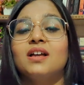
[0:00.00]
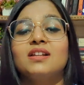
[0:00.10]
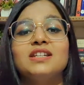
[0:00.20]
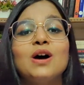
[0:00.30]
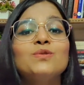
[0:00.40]

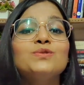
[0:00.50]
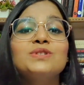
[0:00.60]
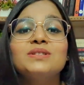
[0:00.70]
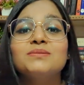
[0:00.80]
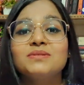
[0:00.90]
Now
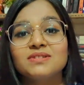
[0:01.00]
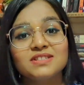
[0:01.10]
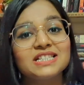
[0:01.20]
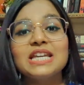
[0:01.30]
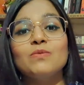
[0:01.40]

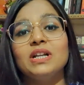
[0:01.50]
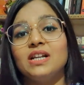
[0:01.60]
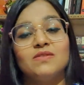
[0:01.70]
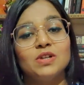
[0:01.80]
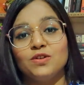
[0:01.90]
C1
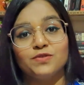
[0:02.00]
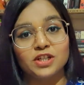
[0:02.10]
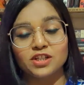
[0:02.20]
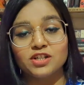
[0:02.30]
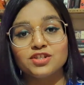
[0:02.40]
level of
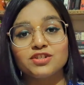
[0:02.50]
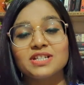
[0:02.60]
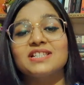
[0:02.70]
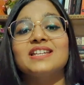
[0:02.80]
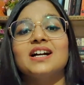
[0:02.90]
English
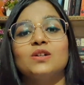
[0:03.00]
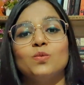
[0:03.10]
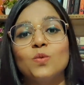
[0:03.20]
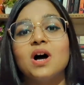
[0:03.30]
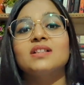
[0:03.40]
is the
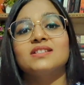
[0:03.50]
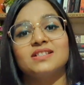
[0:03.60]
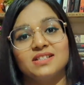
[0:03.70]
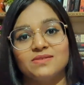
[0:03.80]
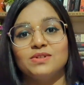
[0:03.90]

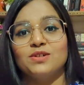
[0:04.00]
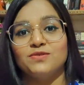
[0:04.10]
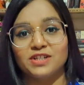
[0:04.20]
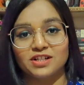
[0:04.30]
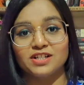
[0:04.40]
advanced level
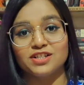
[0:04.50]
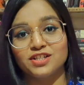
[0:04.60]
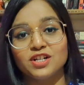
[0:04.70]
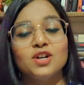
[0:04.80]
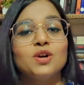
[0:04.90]
of
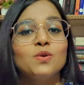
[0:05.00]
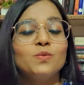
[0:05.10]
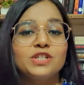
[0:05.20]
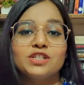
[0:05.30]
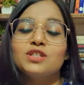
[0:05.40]
English,
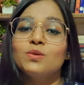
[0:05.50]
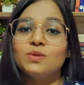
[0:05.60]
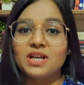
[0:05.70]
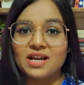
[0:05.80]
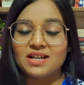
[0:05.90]
which is
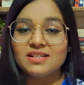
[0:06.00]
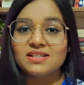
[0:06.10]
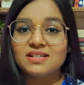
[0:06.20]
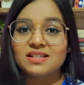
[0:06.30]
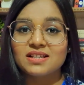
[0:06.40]
known as